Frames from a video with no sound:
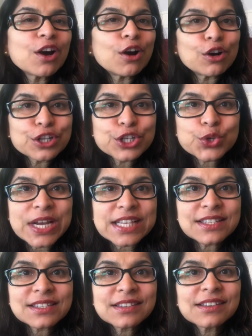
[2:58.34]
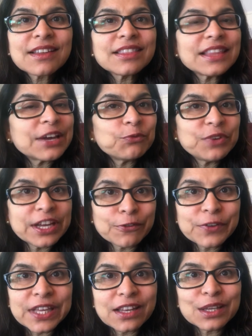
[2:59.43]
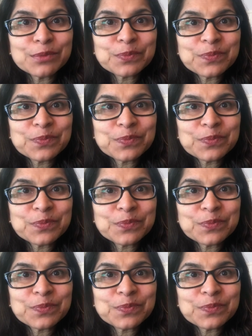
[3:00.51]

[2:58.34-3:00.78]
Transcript: or stress that we are feeling.